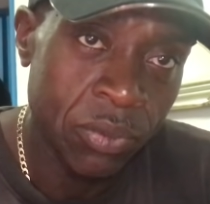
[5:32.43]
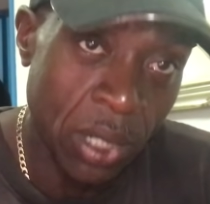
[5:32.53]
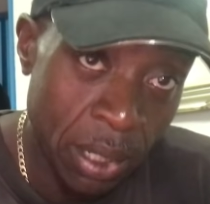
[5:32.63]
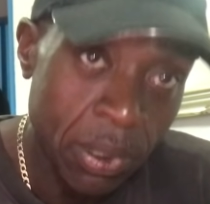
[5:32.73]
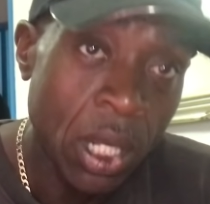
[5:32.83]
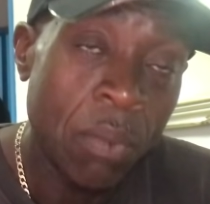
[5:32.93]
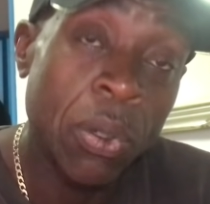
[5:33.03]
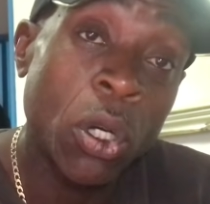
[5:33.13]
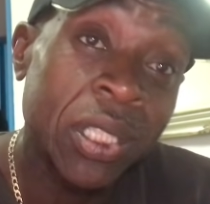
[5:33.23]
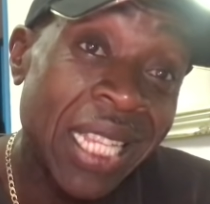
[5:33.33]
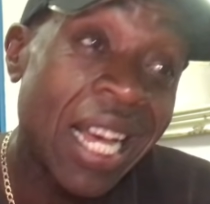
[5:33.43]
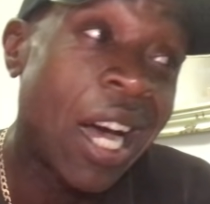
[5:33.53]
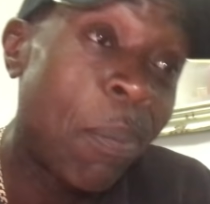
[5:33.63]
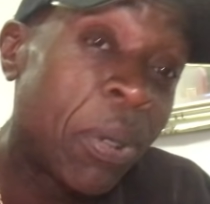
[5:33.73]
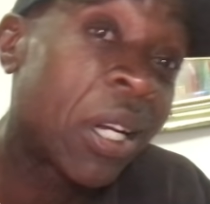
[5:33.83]
right? Because they're
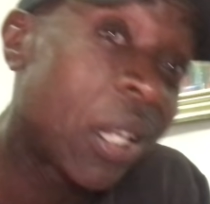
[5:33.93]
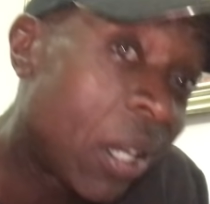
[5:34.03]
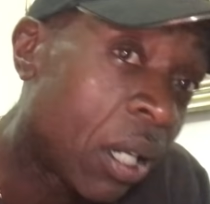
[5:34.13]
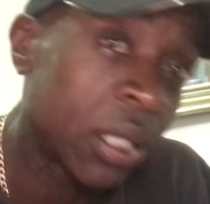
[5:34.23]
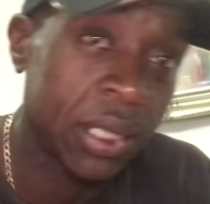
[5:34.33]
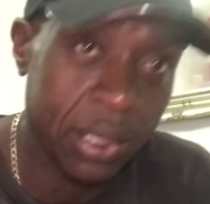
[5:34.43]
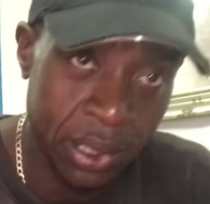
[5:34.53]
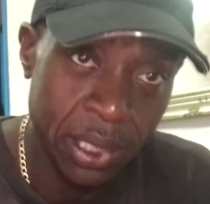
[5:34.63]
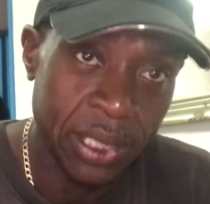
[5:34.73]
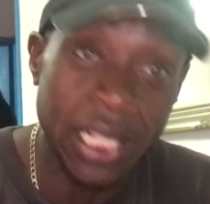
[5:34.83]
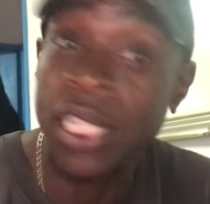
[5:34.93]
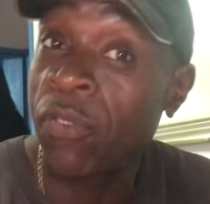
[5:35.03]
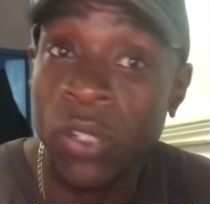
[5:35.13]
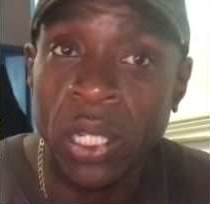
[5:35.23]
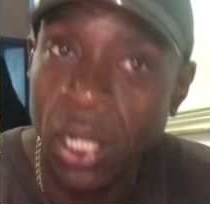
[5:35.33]
upper class, they're
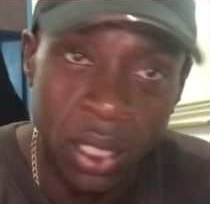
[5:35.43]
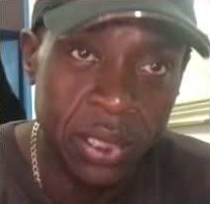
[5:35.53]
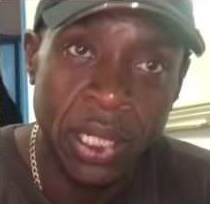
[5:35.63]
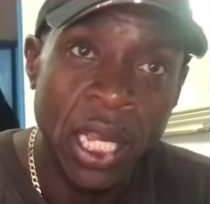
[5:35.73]
different class,